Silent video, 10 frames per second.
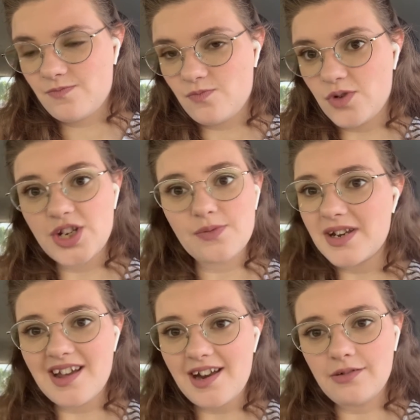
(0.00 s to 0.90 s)
which has
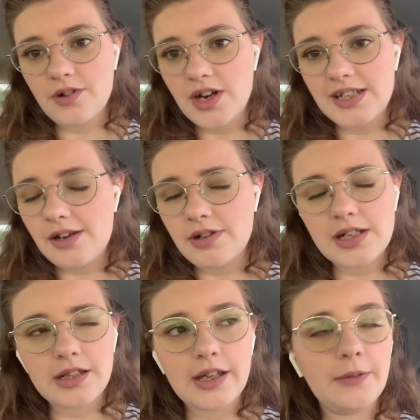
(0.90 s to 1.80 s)
been kind of crazy
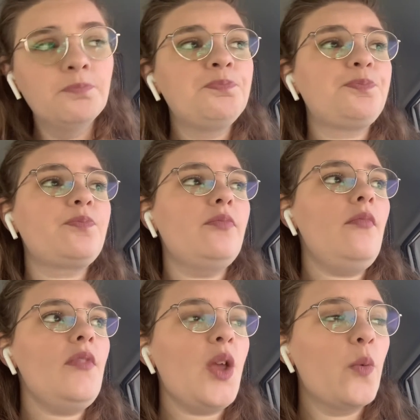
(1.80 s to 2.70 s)
recently,
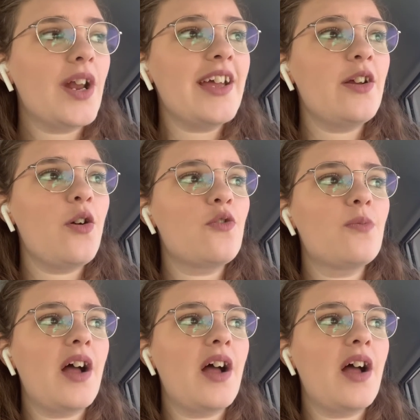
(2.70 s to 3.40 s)
when I get home,